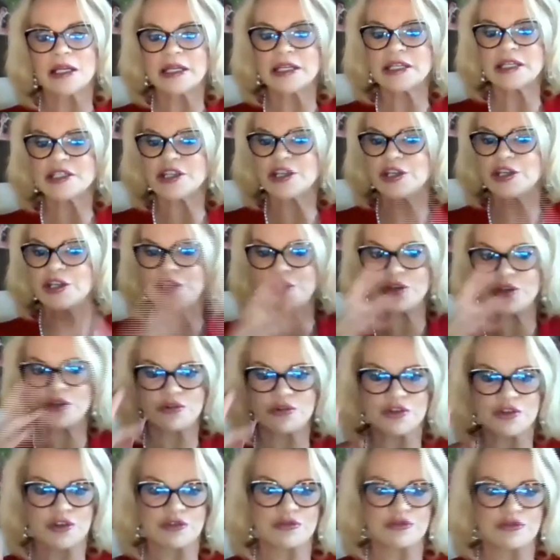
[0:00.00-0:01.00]
It's a
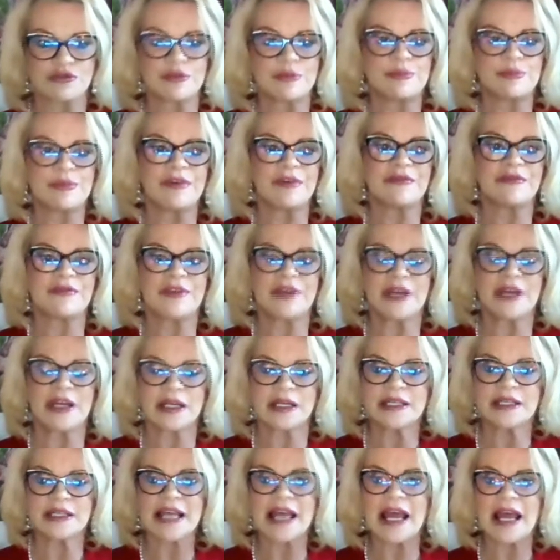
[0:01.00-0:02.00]
huge group of
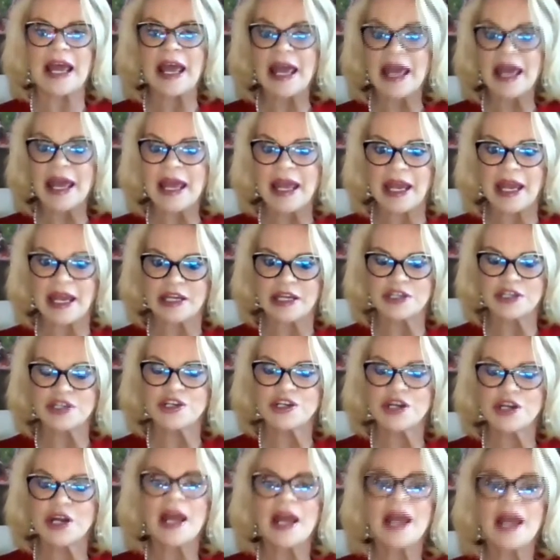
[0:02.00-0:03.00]
things. Edge
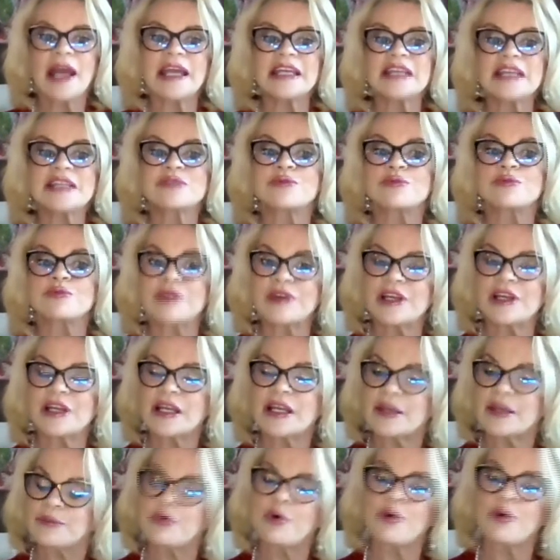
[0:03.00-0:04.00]
is really
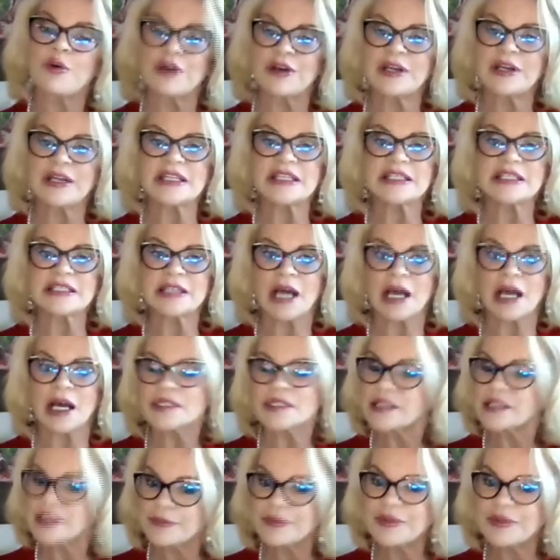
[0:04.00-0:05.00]
important. It's not
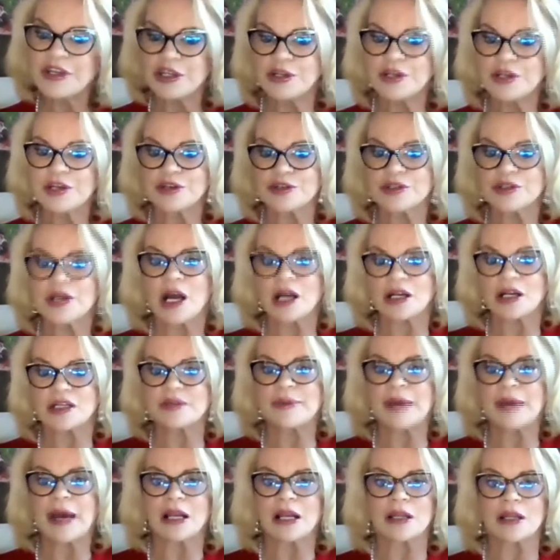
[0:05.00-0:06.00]
something you hear talked
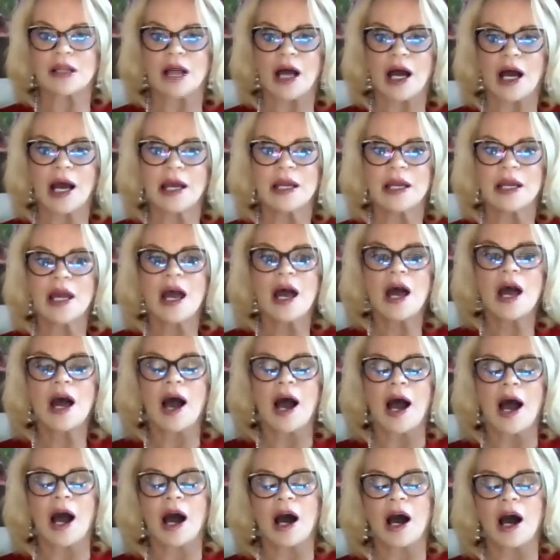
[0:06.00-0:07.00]
about a
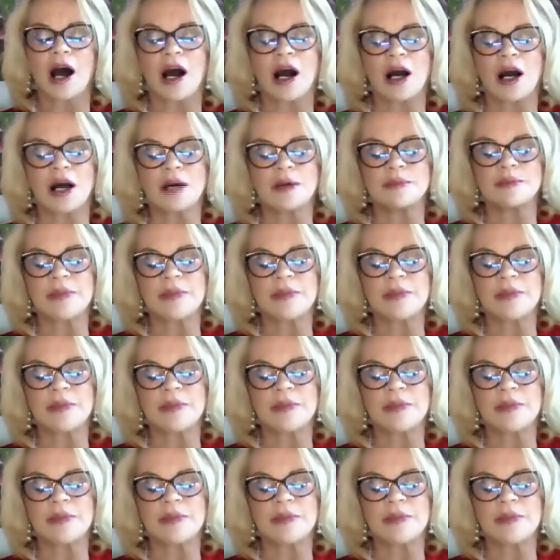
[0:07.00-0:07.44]
lot.